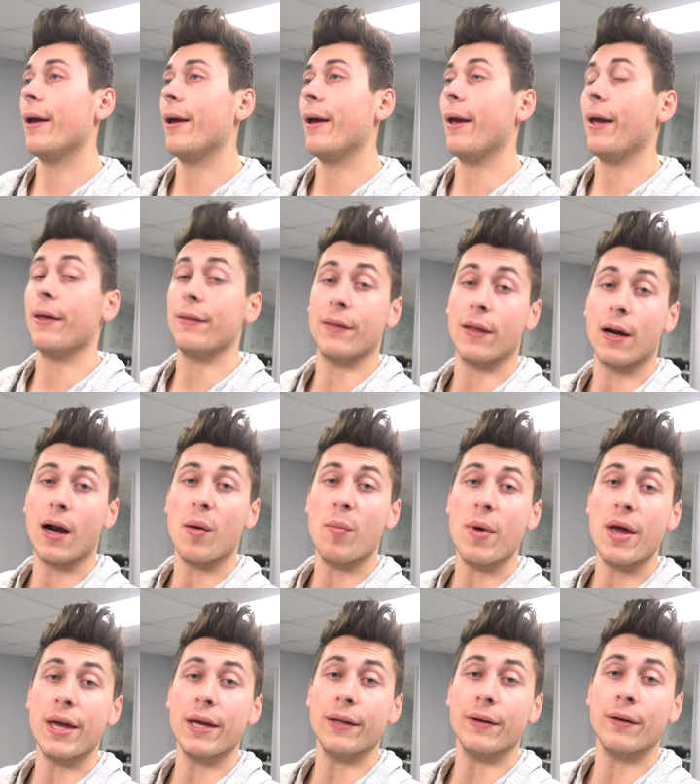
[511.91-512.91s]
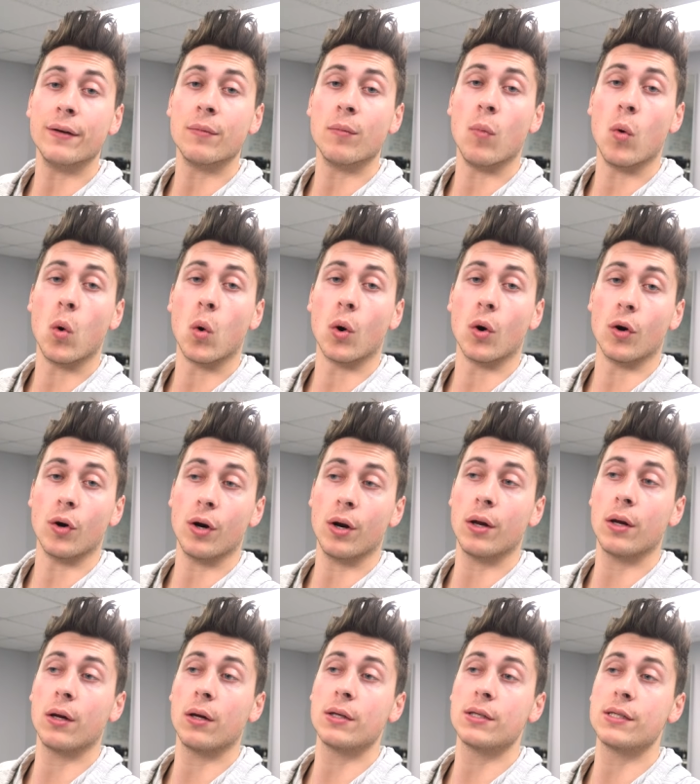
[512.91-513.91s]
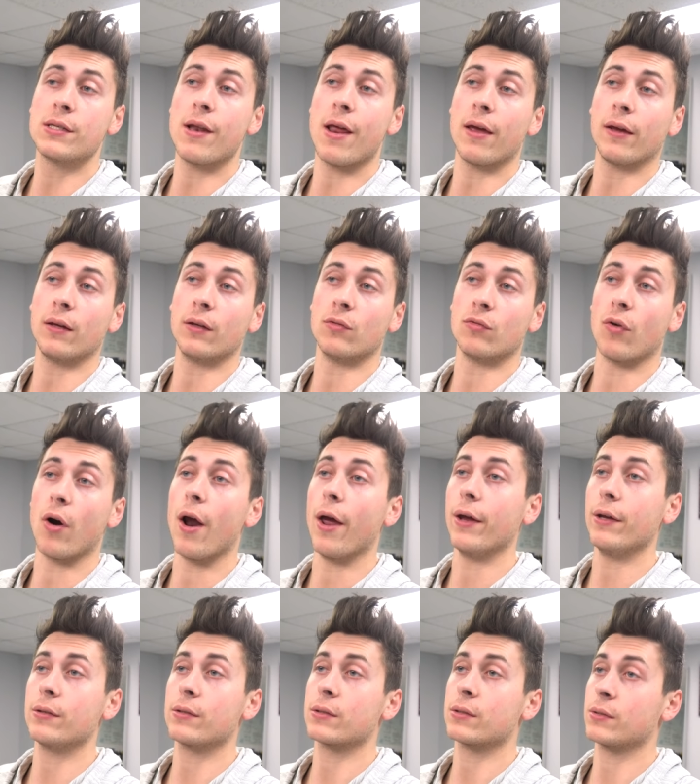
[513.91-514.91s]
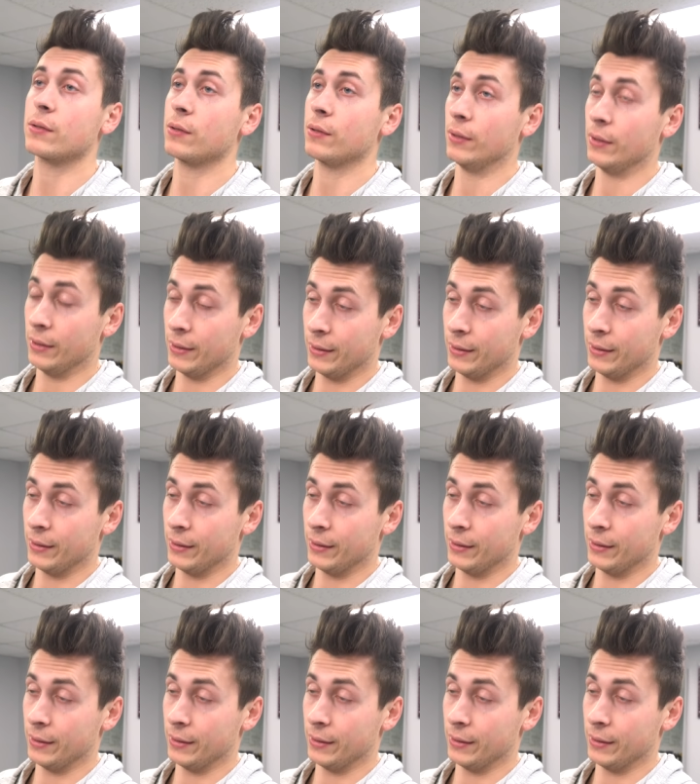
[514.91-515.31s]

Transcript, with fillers: And then I made more steak and rice.